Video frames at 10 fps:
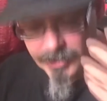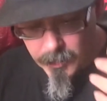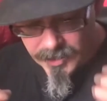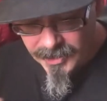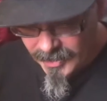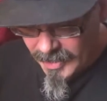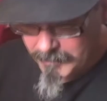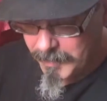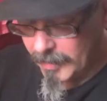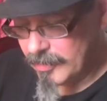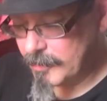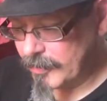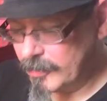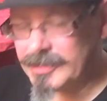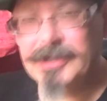whether that
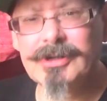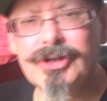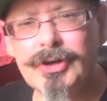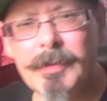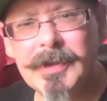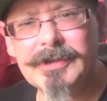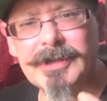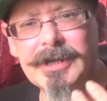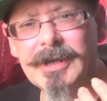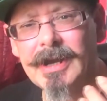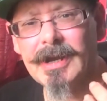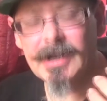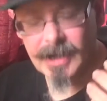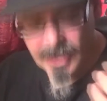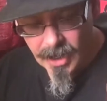blueberry was contributing
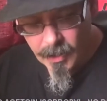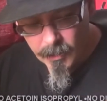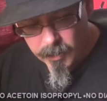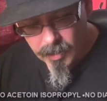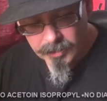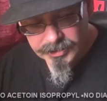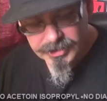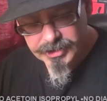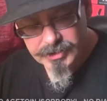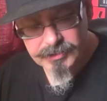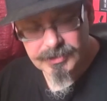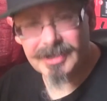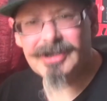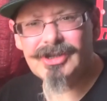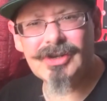at lower watts to
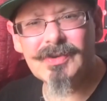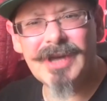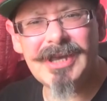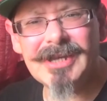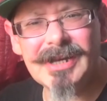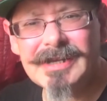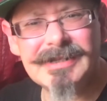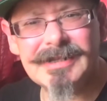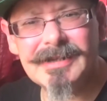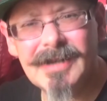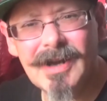the chalky taste,